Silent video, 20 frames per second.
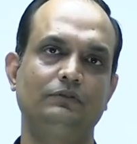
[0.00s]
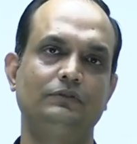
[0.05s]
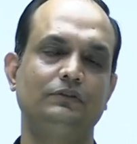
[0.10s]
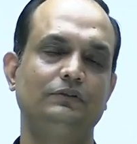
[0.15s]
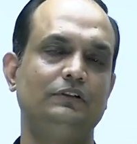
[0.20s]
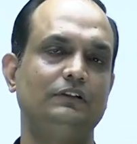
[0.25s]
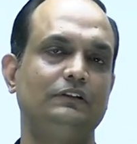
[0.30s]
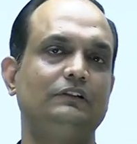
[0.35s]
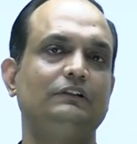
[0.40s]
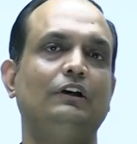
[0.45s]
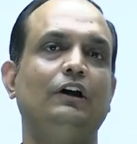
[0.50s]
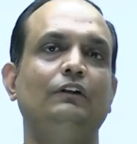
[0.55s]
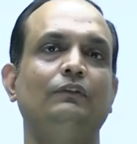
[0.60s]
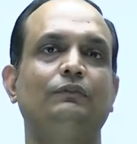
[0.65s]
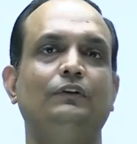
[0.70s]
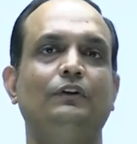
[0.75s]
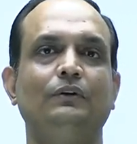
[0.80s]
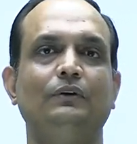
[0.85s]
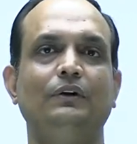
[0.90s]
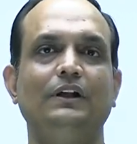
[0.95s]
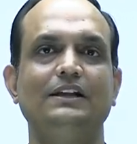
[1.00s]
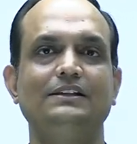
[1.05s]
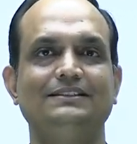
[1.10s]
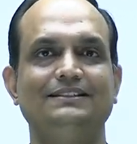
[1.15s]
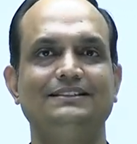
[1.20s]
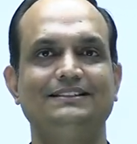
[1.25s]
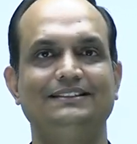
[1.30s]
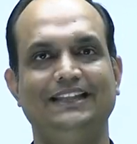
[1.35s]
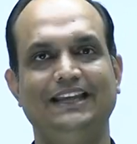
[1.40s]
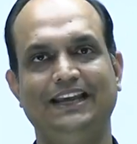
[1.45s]
So this is all for
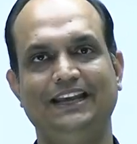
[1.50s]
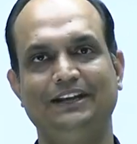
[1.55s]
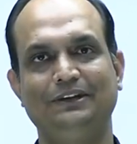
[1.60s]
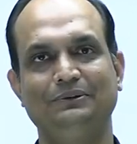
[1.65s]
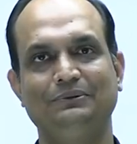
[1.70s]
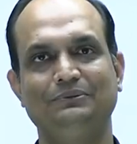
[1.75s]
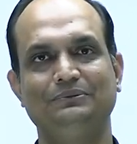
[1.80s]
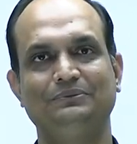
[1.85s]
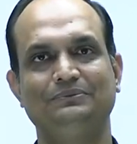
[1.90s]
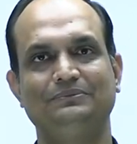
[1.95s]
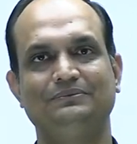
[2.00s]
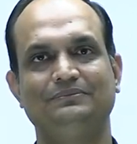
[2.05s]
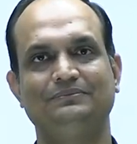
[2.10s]
today's. Thank you.